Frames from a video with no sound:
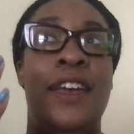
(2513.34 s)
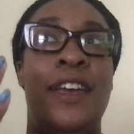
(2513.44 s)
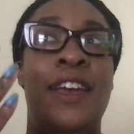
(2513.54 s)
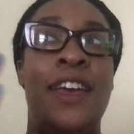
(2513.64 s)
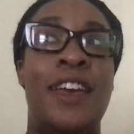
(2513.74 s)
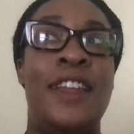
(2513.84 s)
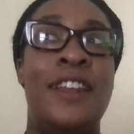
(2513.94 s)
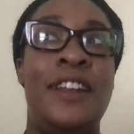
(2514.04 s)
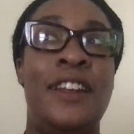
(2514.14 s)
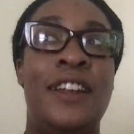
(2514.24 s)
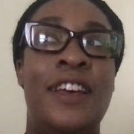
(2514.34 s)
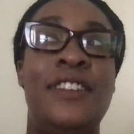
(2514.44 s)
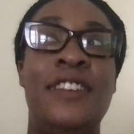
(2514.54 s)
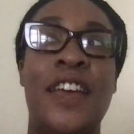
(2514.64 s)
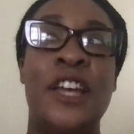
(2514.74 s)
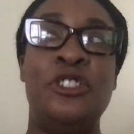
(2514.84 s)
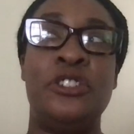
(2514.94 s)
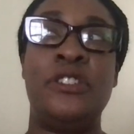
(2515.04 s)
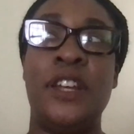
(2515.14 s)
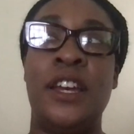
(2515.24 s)
And it's an
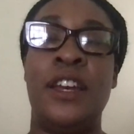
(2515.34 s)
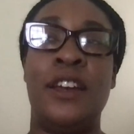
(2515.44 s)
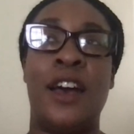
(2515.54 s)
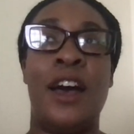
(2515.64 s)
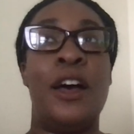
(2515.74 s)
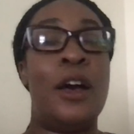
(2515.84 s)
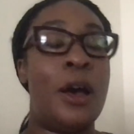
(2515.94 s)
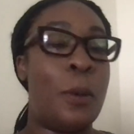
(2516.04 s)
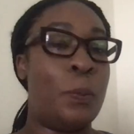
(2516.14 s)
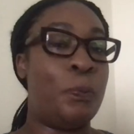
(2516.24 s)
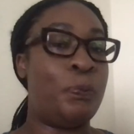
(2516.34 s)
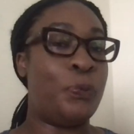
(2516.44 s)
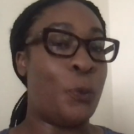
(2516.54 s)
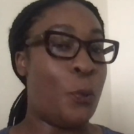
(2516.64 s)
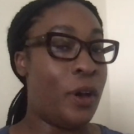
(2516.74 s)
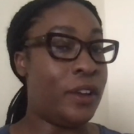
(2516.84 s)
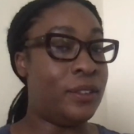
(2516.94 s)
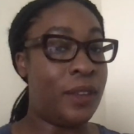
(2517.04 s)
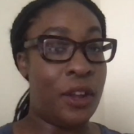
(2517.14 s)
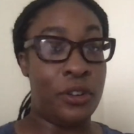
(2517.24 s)
interesting, one could
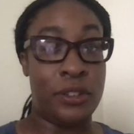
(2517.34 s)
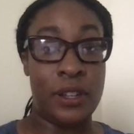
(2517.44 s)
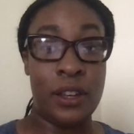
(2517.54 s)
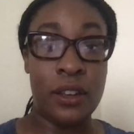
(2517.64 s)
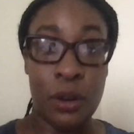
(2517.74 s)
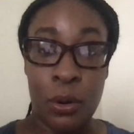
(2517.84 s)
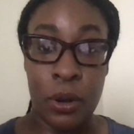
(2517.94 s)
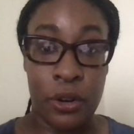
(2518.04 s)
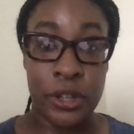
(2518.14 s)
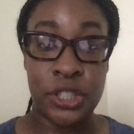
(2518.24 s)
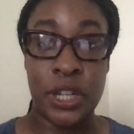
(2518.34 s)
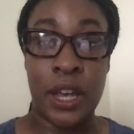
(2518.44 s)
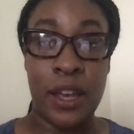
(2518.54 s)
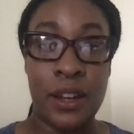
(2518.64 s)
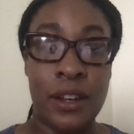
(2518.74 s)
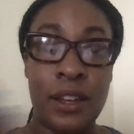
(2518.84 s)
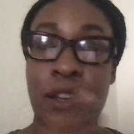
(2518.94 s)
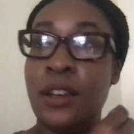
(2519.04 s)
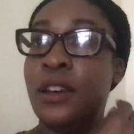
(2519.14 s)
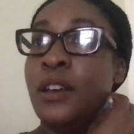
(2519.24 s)
say, critique on Christianity.